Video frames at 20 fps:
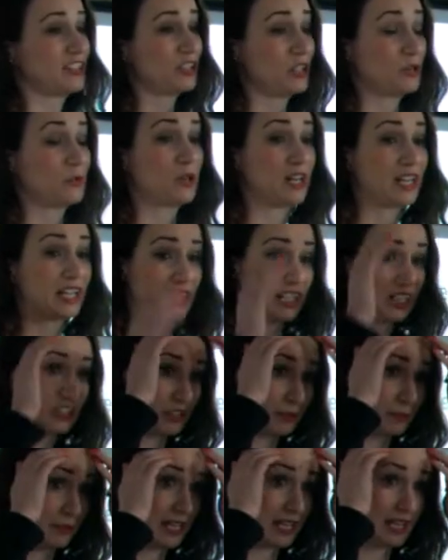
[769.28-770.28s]
going to work in
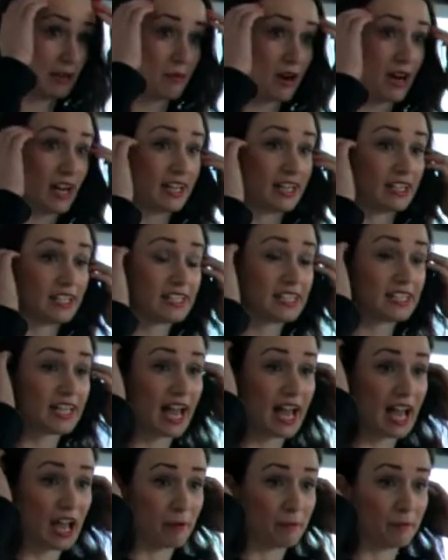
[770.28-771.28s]
European market.
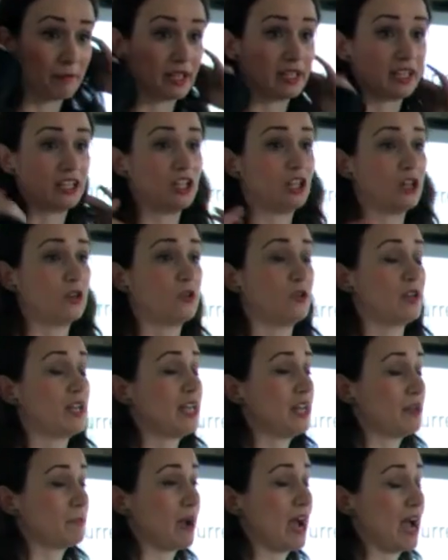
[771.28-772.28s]

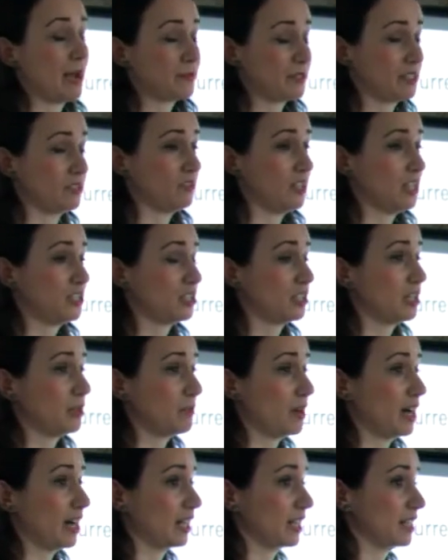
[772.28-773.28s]
Perhaps in regional
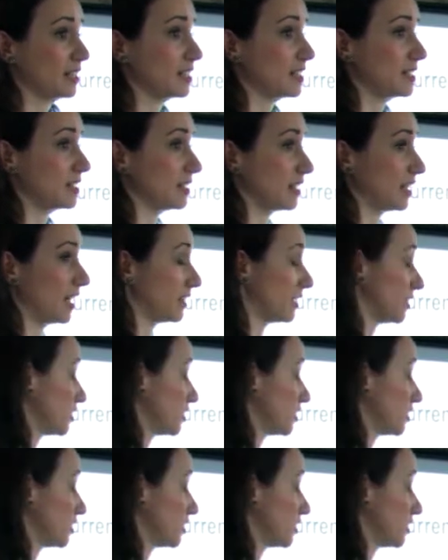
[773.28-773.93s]
markets they get